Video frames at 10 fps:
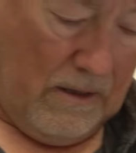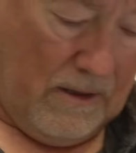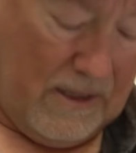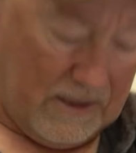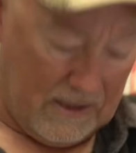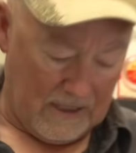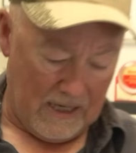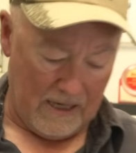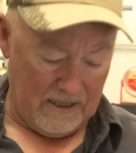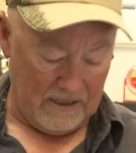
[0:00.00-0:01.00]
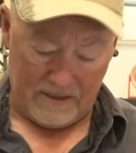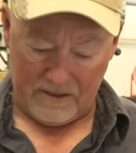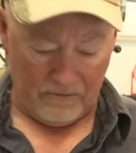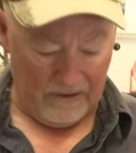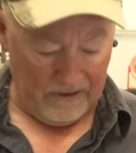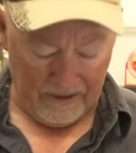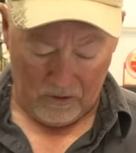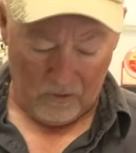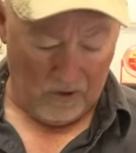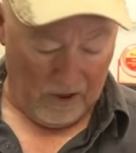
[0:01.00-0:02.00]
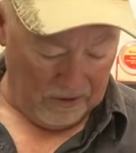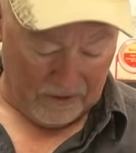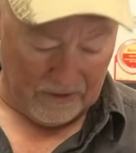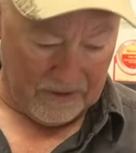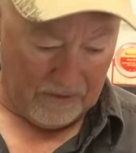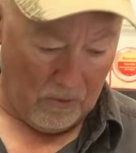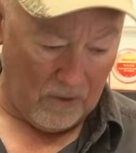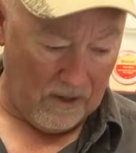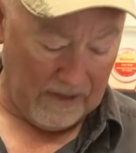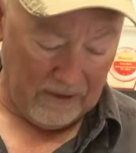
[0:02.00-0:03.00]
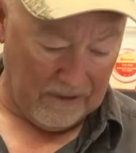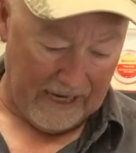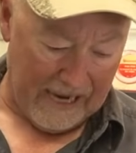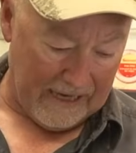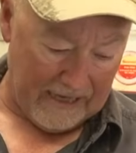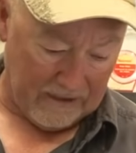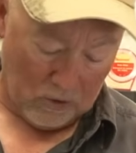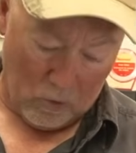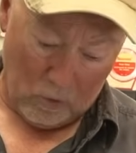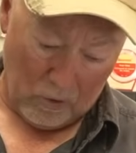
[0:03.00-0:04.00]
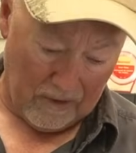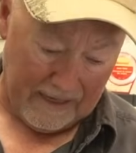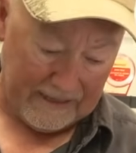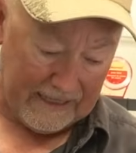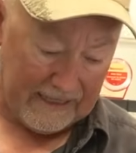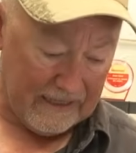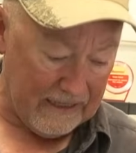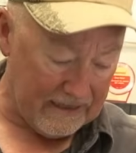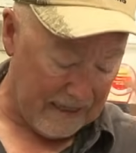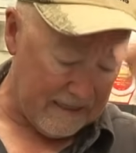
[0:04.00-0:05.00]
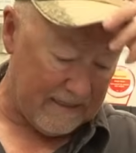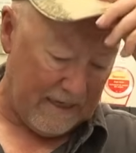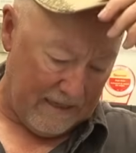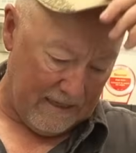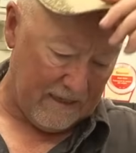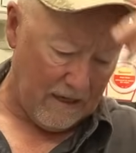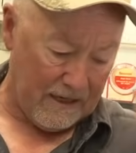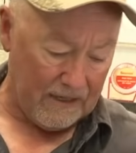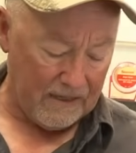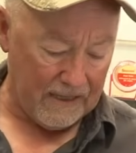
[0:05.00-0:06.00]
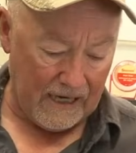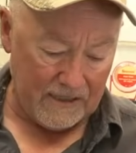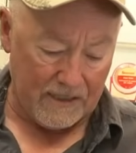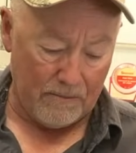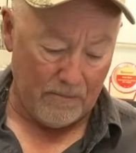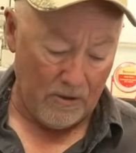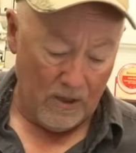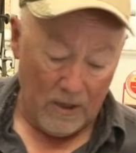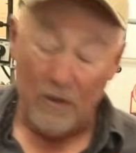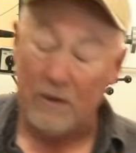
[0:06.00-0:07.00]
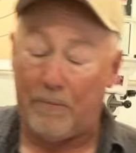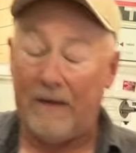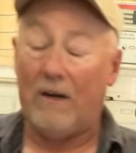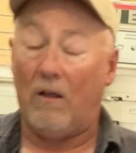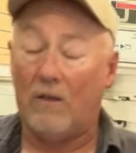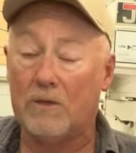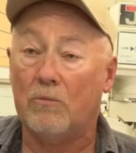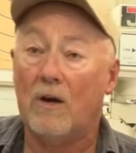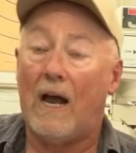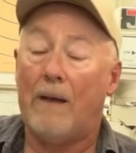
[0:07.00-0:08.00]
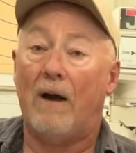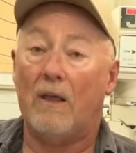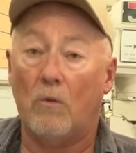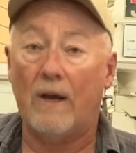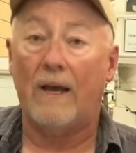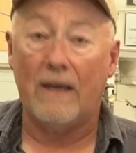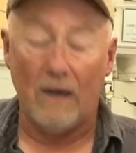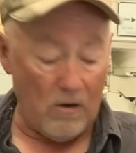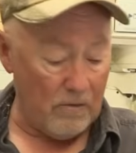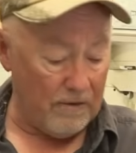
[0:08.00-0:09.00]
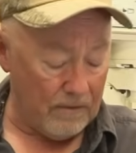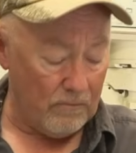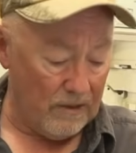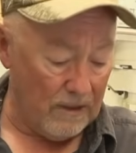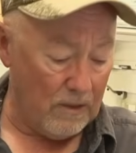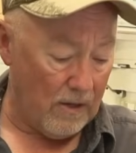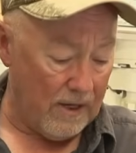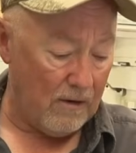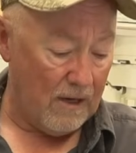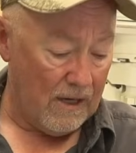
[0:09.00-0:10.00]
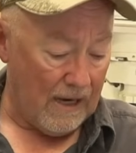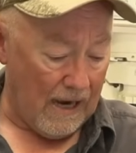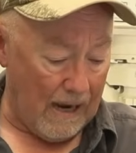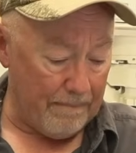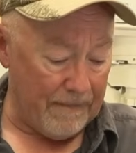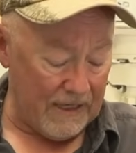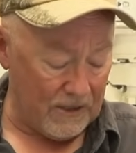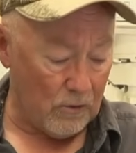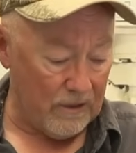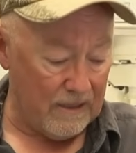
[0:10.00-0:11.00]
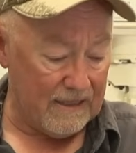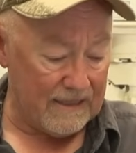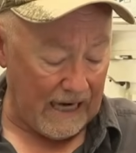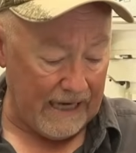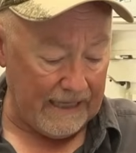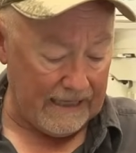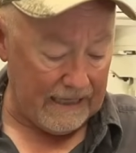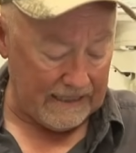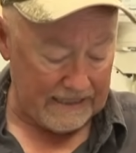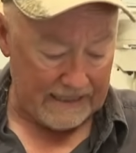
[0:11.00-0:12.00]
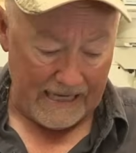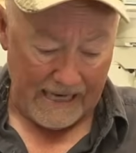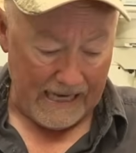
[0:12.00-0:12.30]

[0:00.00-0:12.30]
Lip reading: This is a really cool cartridge. The more I look at it, the cooler I think it is. I just got done talking to the customer, who's a pretty knowledgeable guy, by the way. I get along with him really well. He sort of designed this.